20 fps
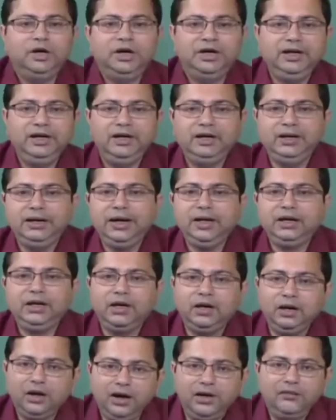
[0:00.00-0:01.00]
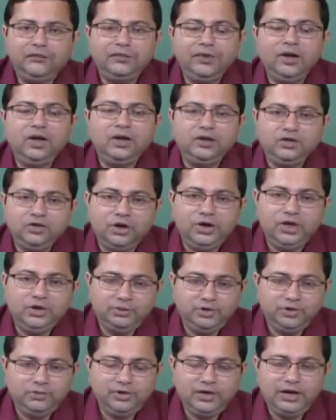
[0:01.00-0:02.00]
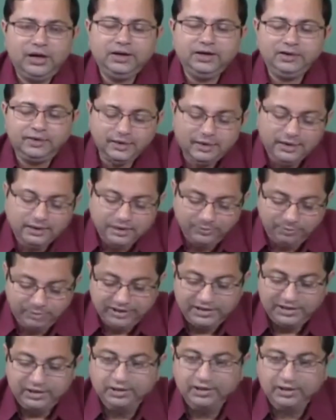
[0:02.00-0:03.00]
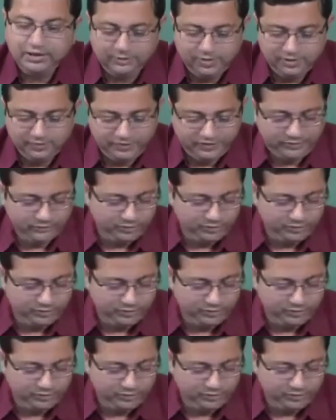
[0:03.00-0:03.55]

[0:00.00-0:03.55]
burning rate of solid propellant, typically the double